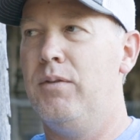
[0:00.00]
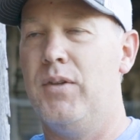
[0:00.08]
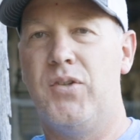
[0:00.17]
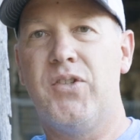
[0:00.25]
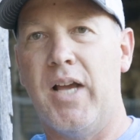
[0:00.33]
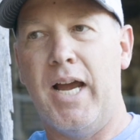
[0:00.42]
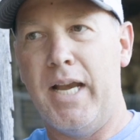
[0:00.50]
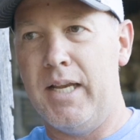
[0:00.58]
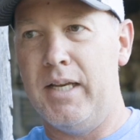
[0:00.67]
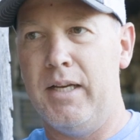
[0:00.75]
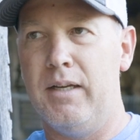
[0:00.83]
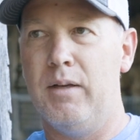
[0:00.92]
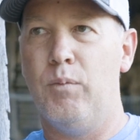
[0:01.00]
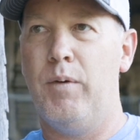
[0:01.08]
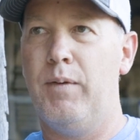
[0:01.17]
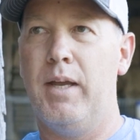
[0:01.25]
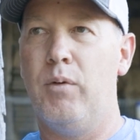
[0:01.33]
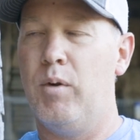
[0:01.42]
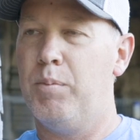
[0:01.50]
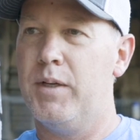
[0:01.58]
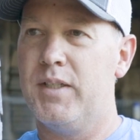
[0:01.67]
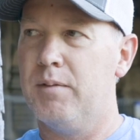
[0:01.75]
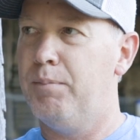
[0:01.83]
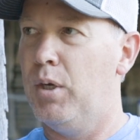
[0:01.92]
the siding, and we've had to
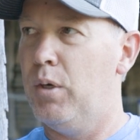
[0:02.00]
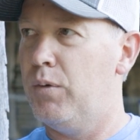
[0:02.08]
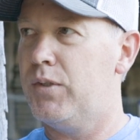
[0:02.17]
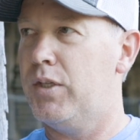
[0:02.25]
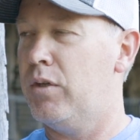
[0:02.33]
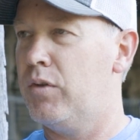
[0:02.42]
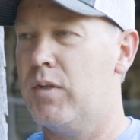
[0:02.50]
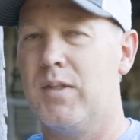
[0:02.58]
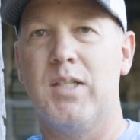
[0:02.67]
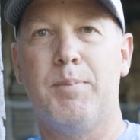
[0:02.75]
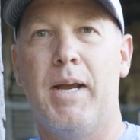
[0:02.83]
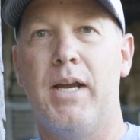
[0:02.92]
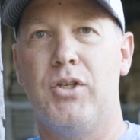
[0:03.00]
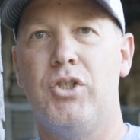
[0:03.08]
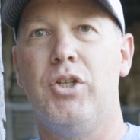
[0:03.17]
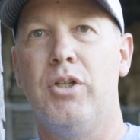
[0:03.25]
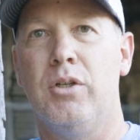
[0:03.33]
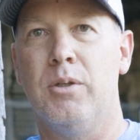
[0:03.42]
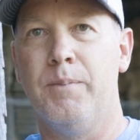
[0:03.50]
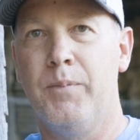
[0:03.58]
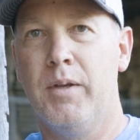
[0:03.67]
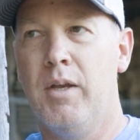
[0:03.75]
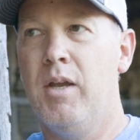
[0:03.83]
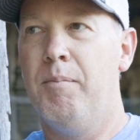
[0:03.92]
replace some posts here just this past year.
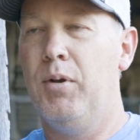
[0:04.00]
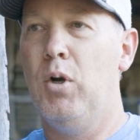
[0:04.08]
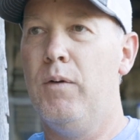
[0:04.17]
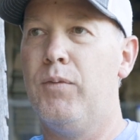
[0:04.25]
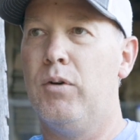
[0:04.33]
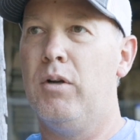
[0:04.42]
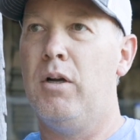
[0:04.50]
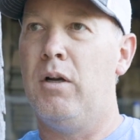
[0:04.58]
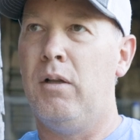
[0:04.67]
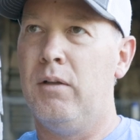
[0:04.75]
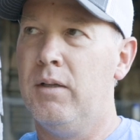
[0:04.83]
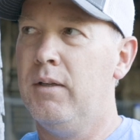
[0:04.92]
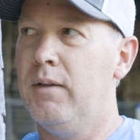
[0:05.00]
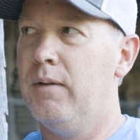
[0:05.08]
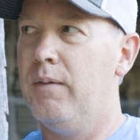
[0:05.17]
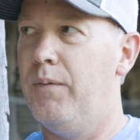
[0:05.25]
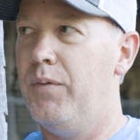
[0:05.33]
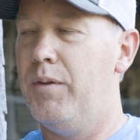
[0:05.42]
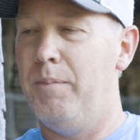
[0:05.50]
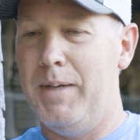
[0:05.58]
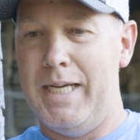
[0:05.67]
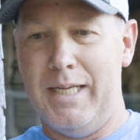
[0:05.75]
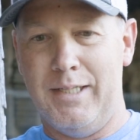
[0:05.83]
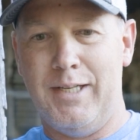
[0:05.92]
But overall, the
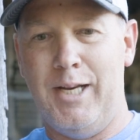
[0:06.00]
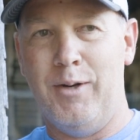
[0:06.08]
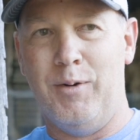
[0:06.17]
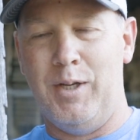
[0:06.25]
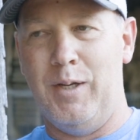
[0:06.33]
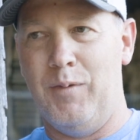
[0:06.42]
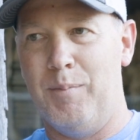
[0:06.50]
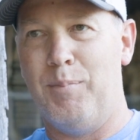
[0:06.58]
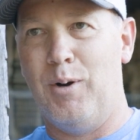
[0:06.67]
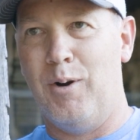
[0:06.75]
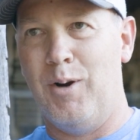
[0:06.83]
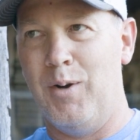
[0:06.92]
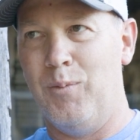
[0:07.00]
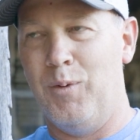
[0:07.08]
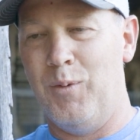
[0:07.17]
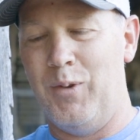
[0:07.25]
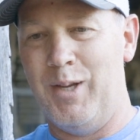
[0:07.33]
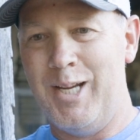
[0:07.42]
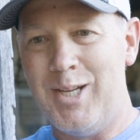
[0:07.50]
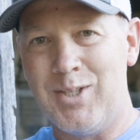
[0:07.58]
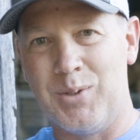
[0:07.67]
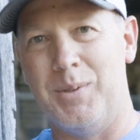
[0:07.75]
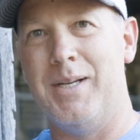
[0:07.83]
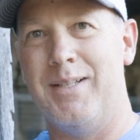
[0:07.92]
main integrity of the barn, where the
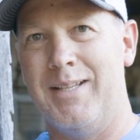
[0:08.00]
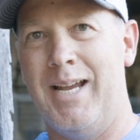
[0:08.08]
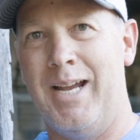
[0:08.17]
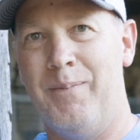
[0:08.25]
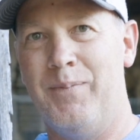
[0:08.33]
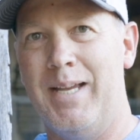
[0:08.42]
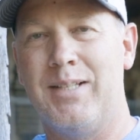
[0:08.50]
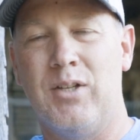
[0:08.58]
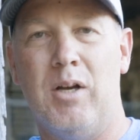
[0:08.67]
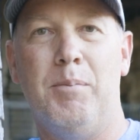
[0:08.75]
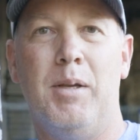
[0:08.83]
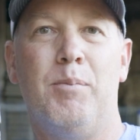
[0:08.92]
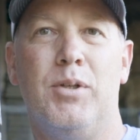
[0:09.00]
history is at, that's all been